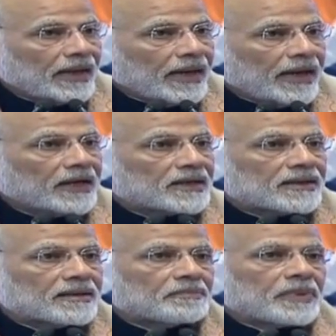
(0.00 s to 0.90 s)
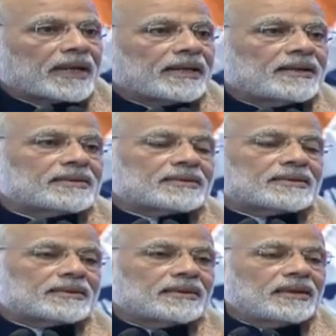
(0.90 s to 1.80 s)
It
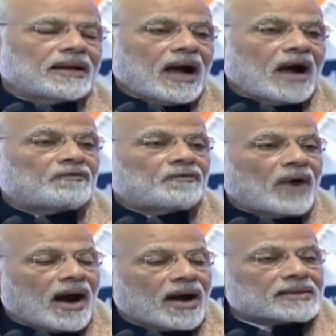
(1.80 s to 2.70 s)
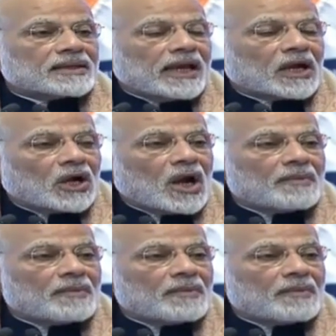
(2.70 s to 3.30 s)
presents a vast economic